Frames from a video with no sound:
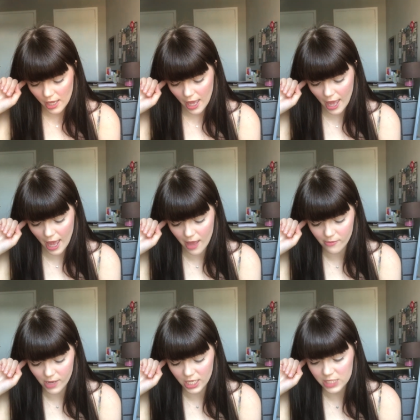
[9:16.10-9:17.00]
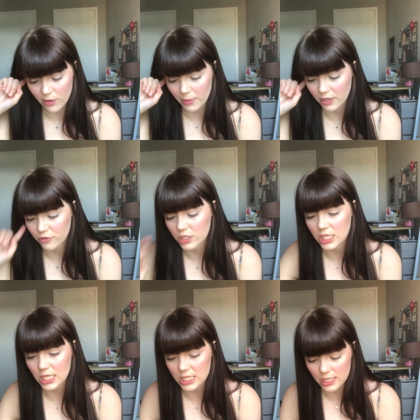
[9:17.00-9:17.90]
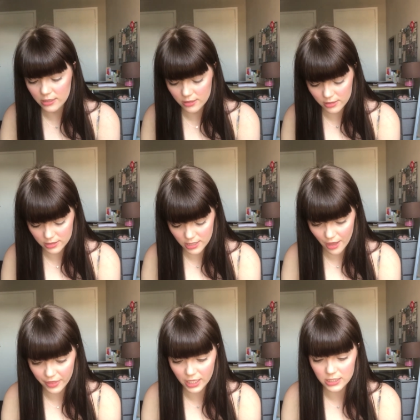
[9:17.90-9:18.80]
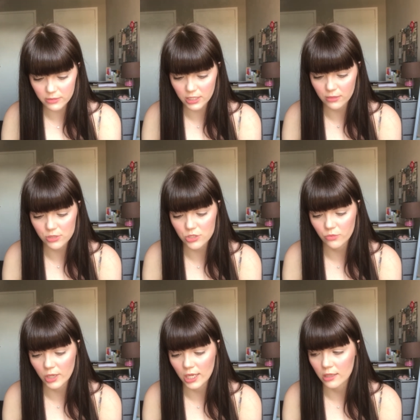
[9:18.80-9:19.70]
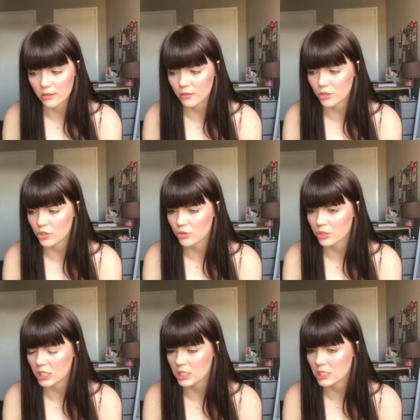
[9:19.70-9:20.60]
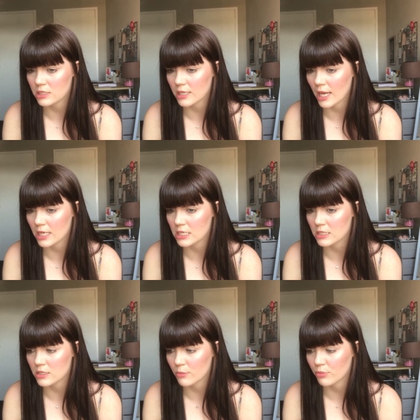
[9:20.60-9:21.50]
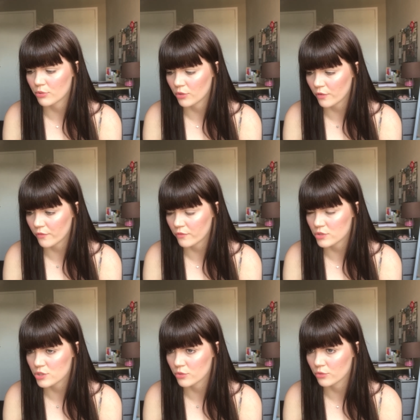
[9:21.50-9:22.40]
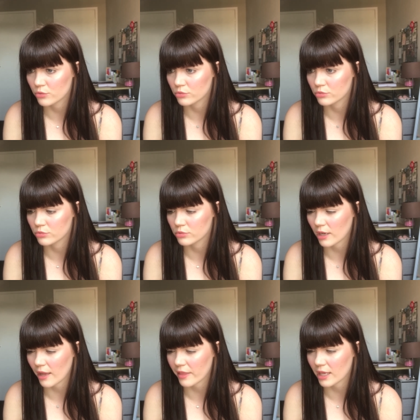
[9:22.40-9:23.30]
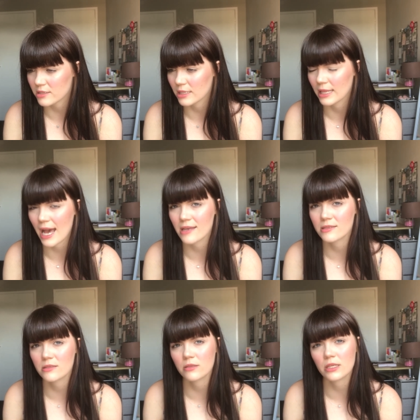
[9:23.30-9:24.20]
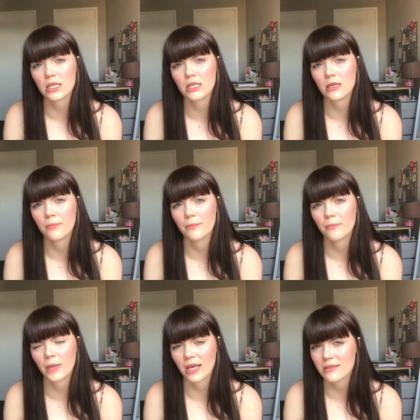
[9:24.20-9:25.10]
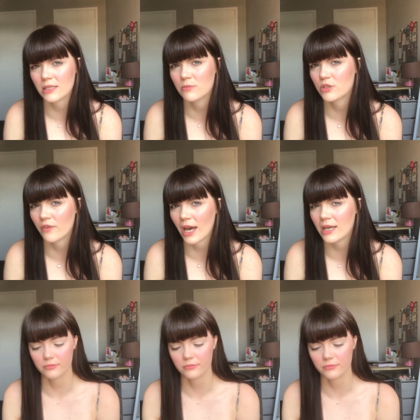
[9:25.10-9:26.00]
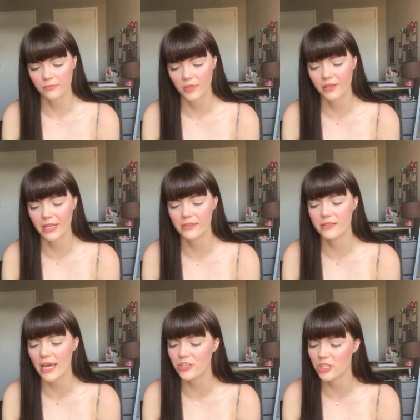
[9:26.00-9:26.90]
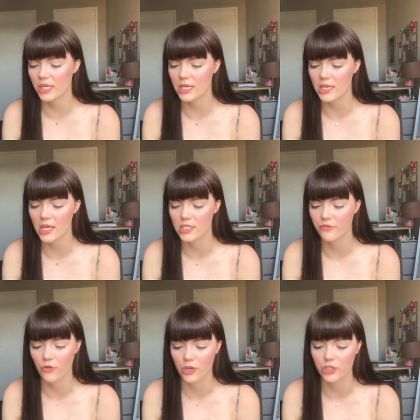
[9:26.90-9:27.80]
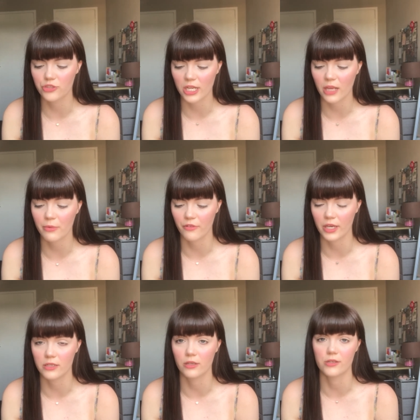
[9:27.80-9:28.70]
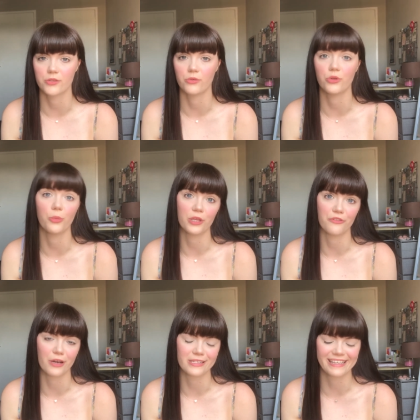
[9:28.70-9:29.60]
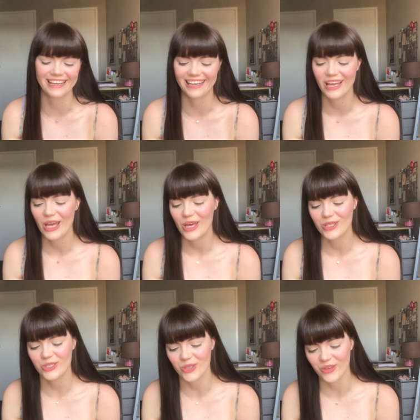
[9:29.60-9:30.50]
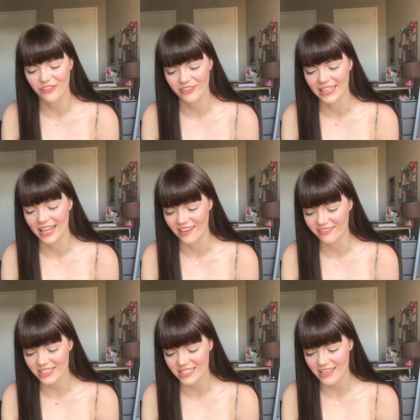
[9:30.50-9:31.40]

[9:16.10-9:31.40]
I need to pop in a few details. I think sometimes as well you need to send proof, so I think it's the last 3 pay slips you've had. Then section E is for your training provider, so the Open University, to fill out.